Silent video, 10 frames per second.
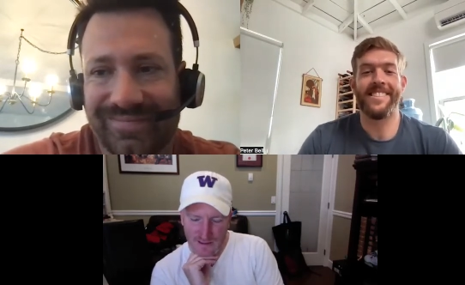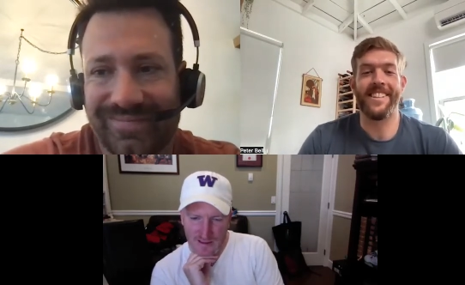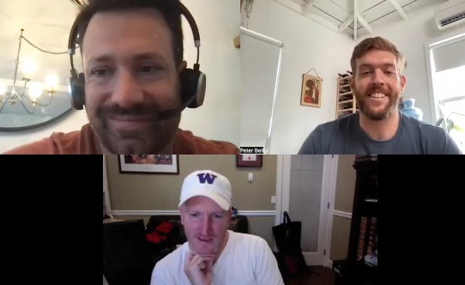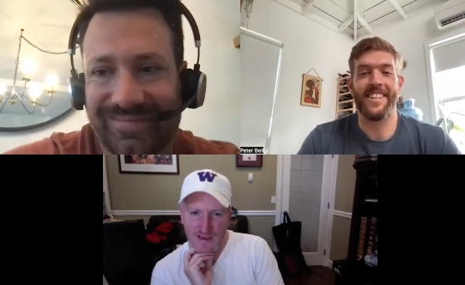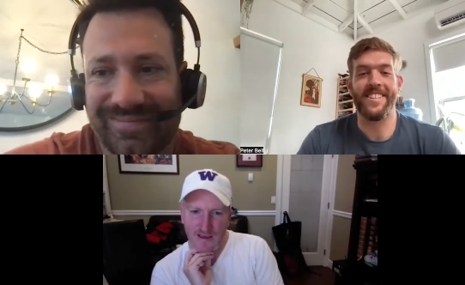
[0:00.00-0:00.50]

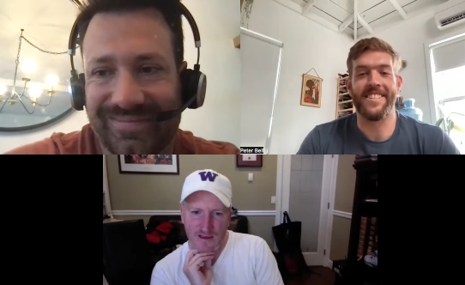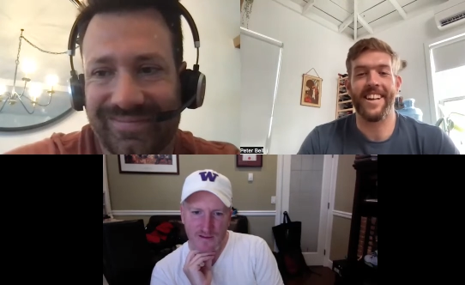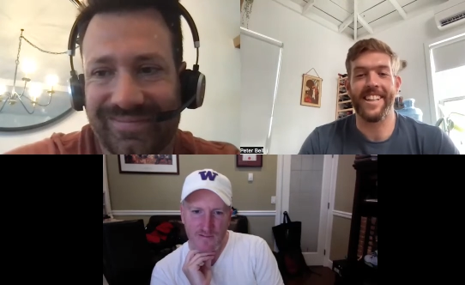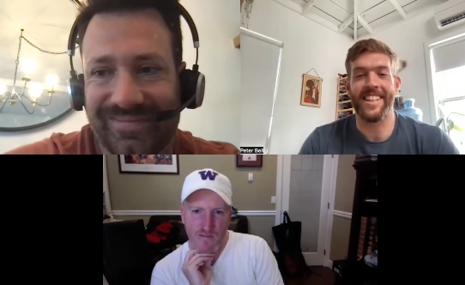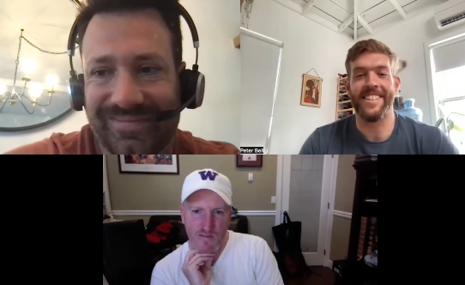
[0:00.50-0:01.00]
Speaker 1: this they
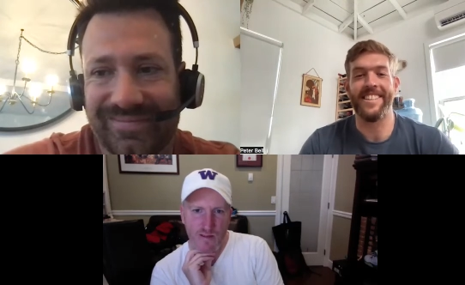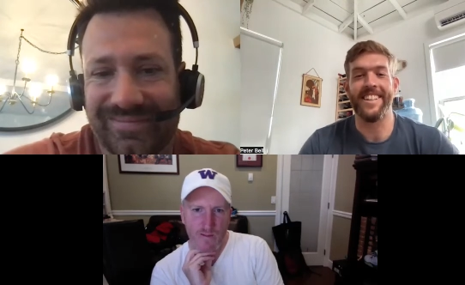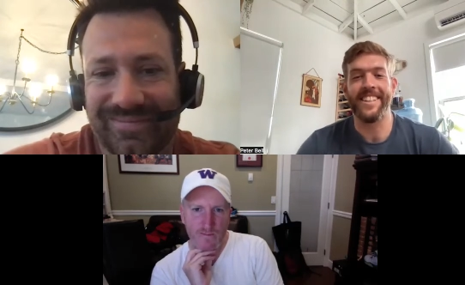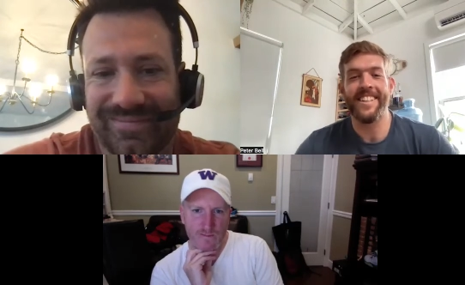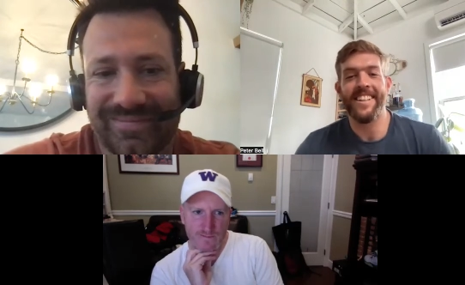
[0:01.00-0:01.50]
just gotta get
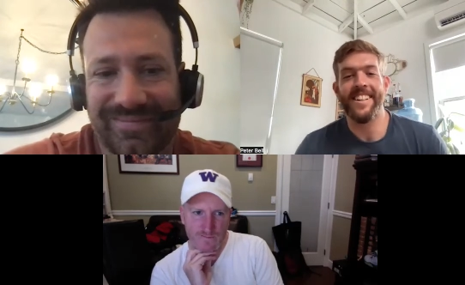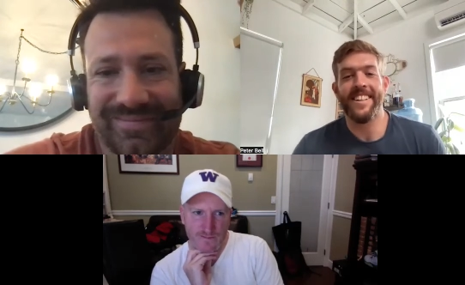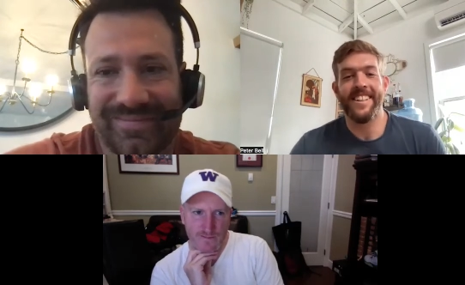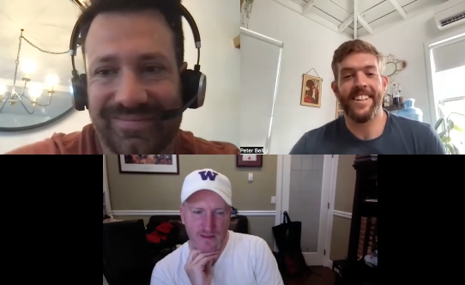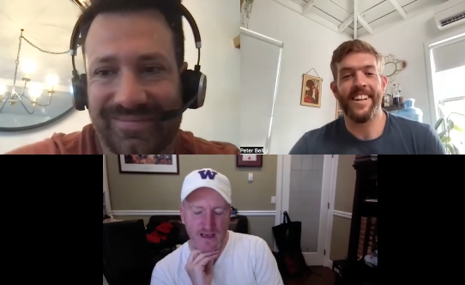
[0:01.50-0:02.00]
done.
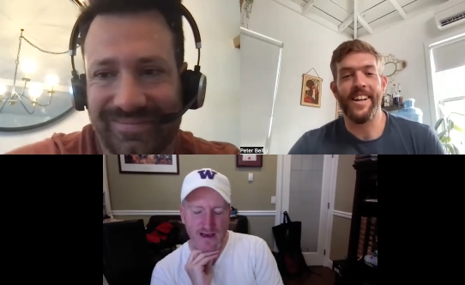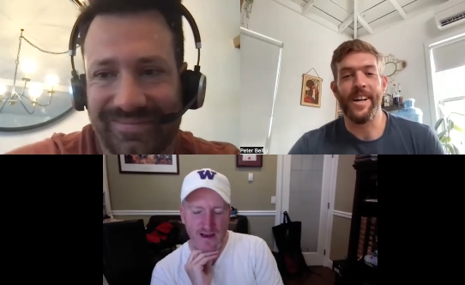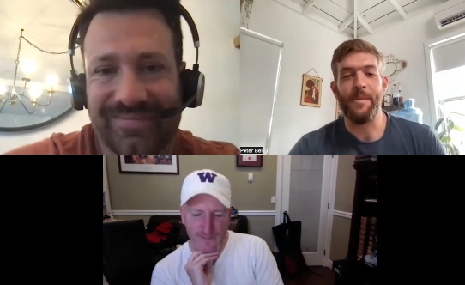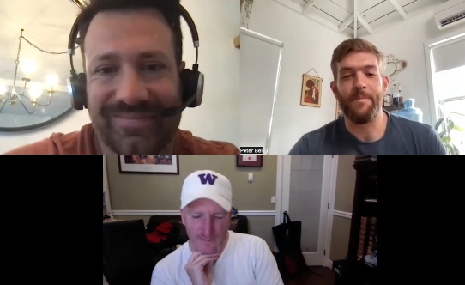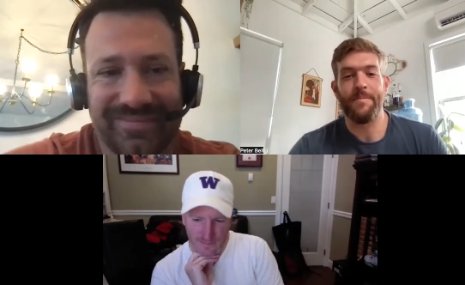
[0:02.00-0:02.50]
Yeah. Uh,
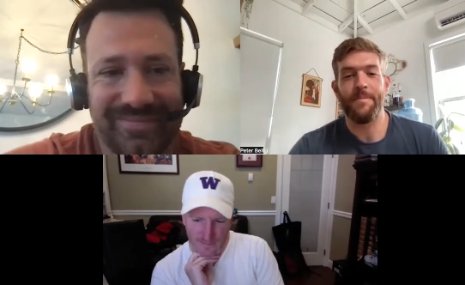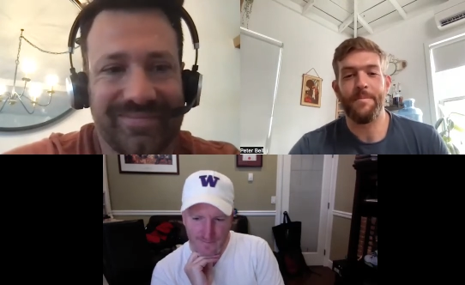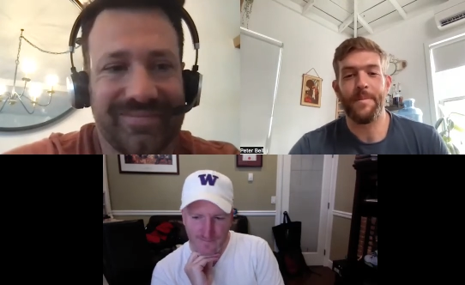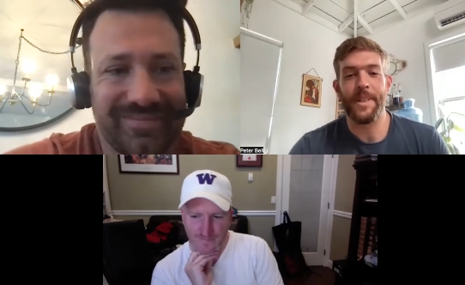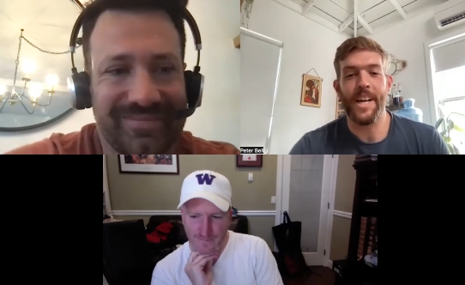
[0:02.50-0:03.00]

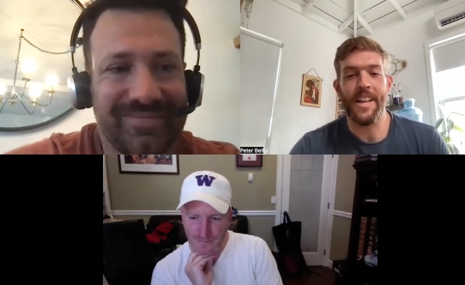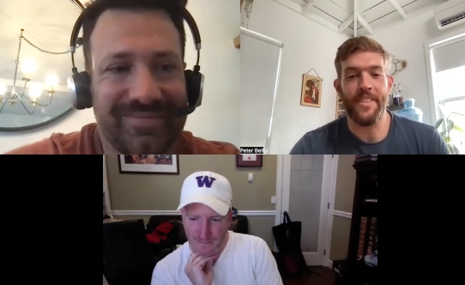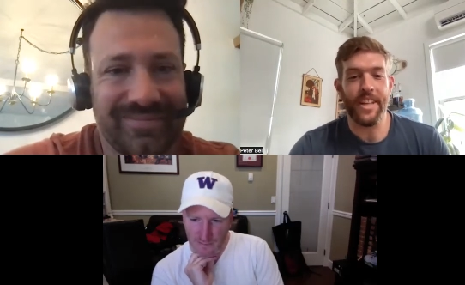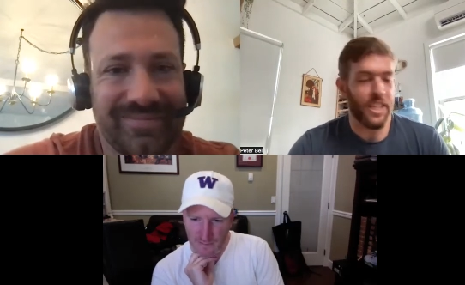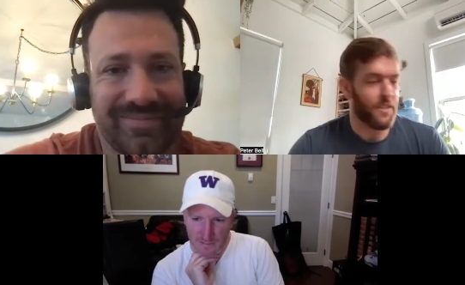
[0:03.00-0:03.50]
but
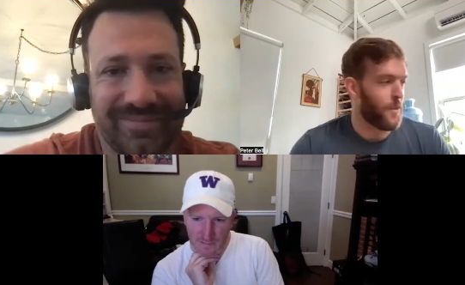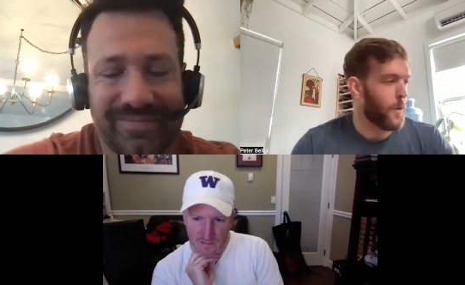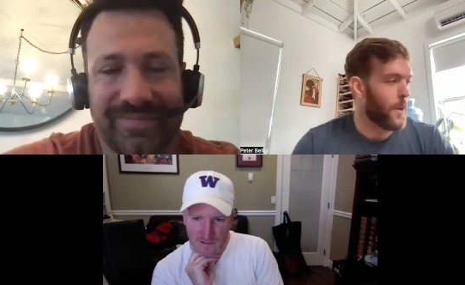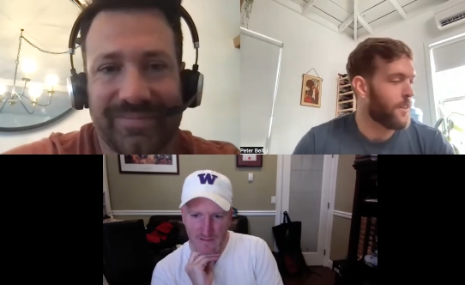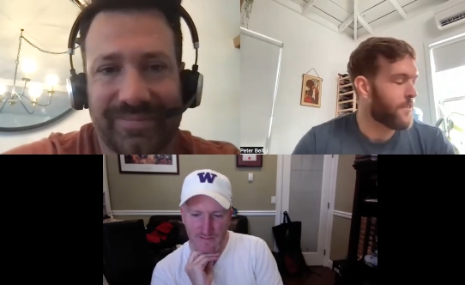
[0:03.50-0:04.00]
yeah, thank you
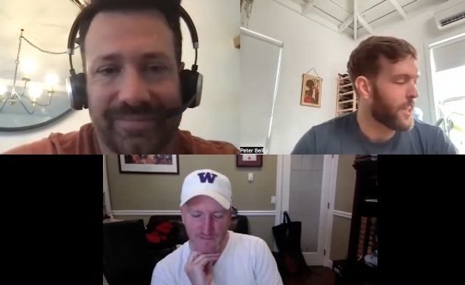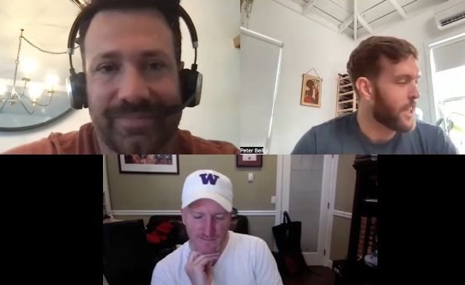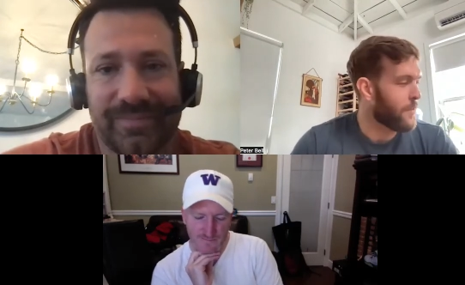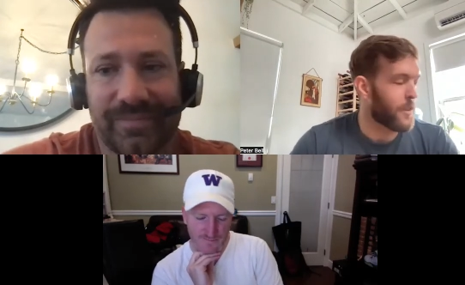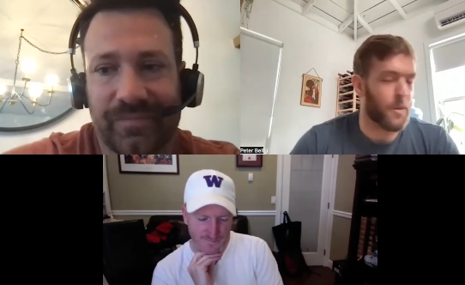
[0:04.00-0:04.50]
for
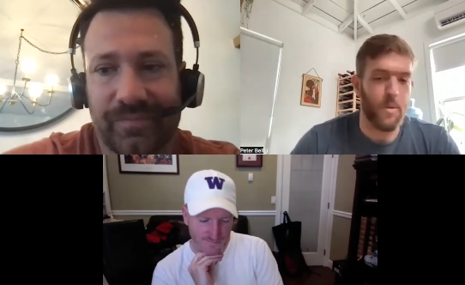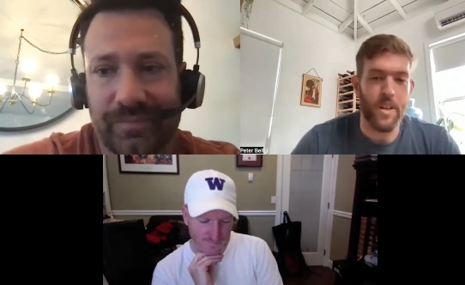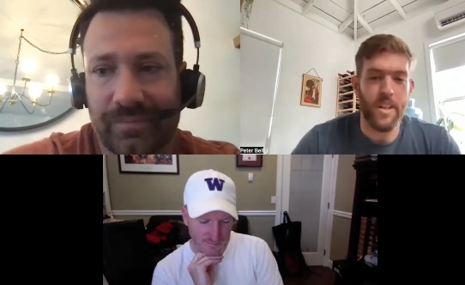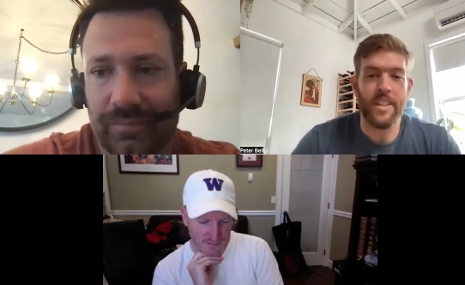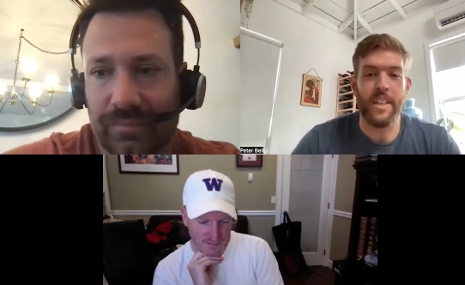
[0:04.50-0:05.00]
thank you for your
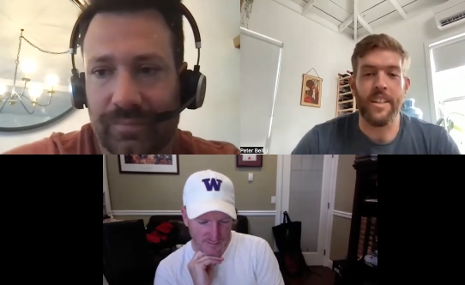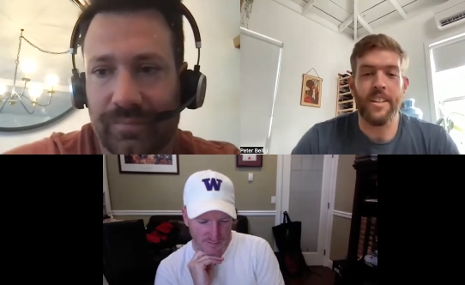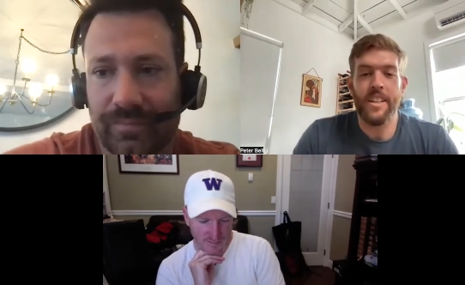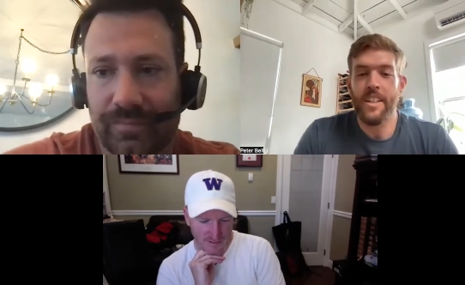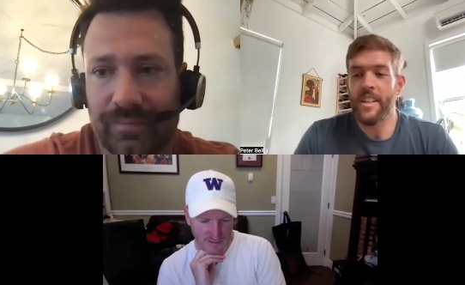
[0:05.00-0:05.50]
work
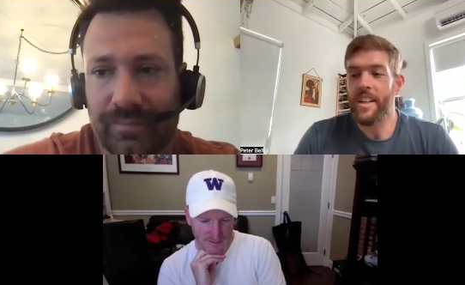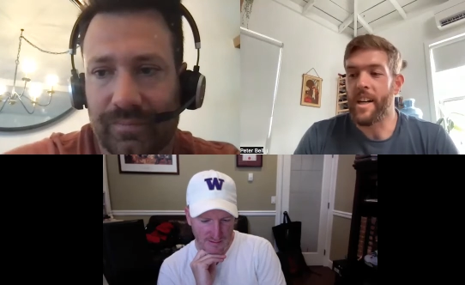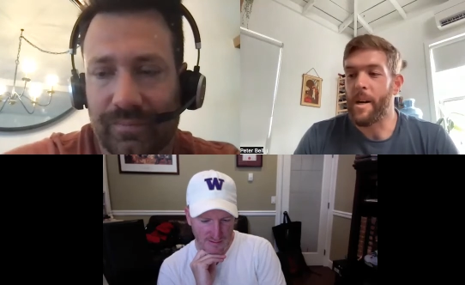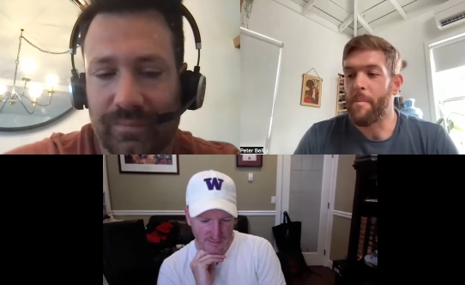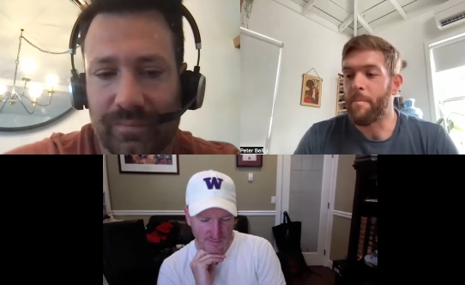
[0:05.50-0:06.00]
and
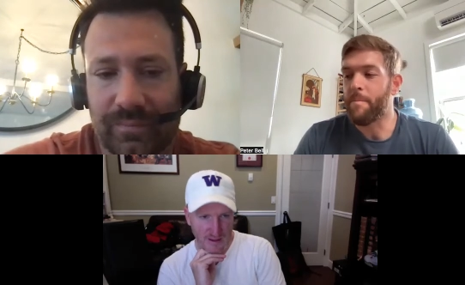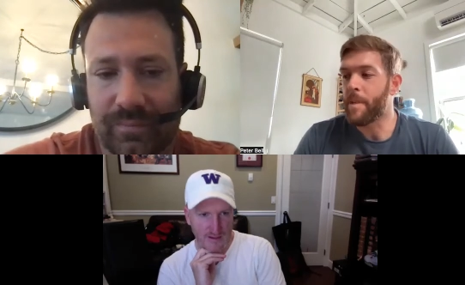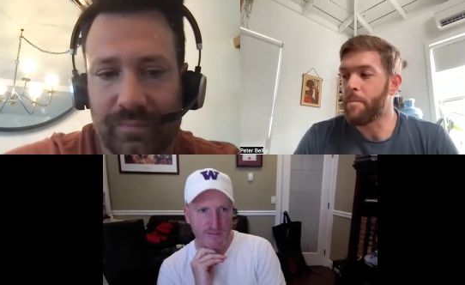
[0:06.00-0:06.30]
um